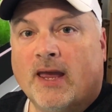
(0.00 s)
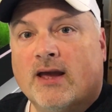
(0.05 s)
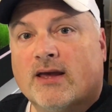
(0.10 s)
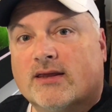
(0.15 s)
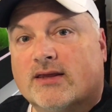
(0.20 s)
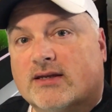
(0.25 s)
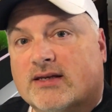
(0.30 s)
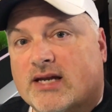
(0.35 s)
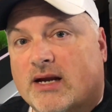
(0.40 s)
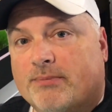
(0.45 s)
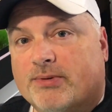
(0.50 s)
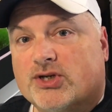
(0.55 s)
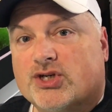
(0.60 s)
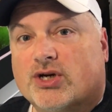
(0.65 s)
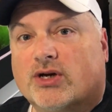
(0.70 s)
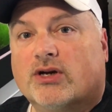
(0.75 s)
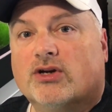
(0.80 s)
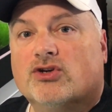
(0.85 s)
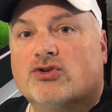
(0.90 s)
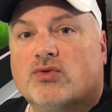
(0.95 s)
The
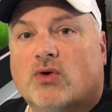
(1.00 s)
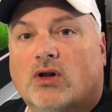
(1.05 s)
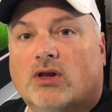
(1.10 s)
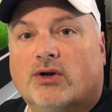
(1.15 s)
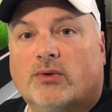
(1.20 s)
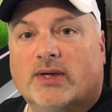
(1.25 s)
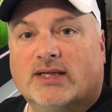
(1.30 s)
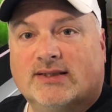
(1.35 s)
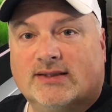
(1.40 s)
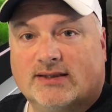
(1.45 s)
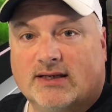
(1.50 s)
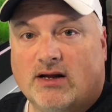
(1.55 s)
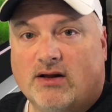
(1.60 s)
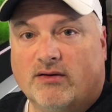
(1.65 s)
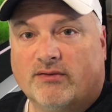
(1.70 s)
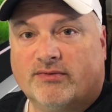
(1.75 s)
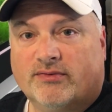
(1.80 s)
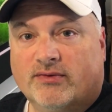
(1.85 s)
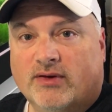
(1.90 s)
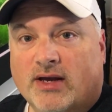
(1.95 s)
temperature controller
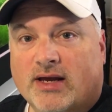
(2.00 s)
itself